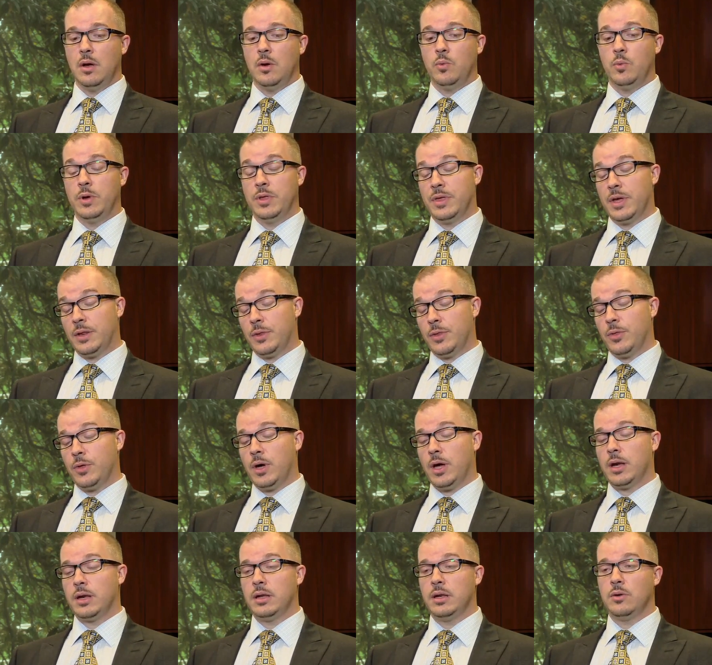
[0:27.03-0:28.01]
We then
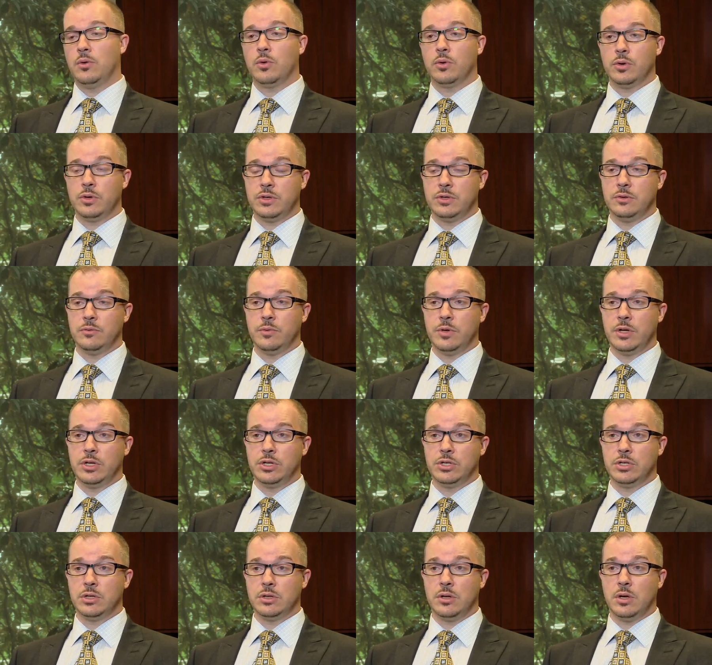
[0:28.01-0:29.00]
thought, in order to
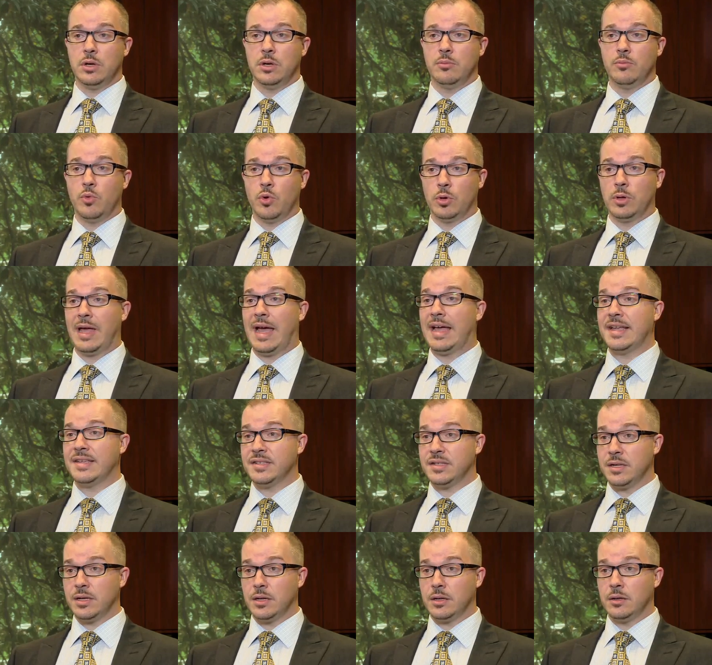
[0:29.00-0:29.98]
reach a more
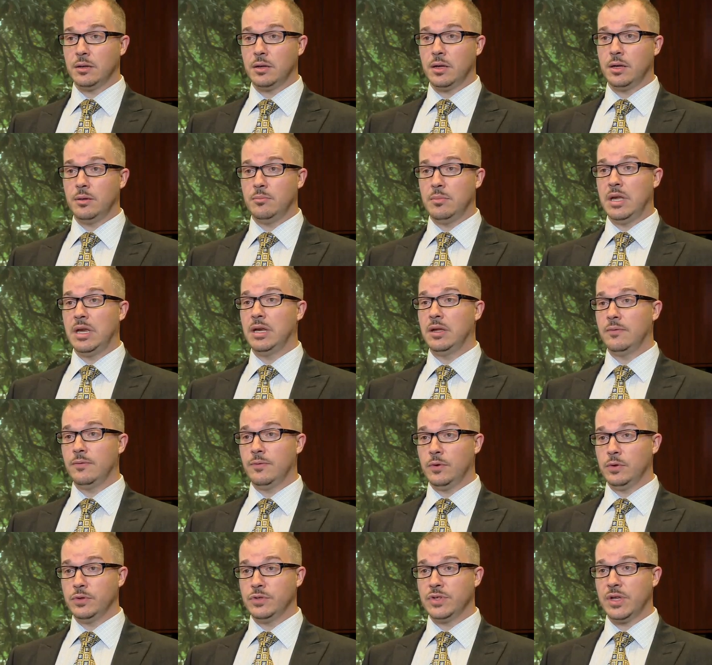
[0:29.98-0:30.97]
lasting and
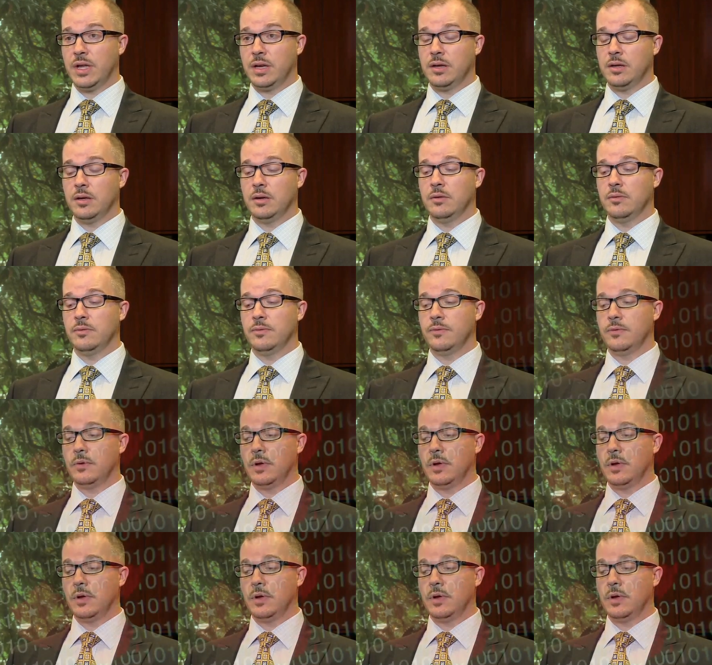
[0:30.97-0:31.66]
meaningful set of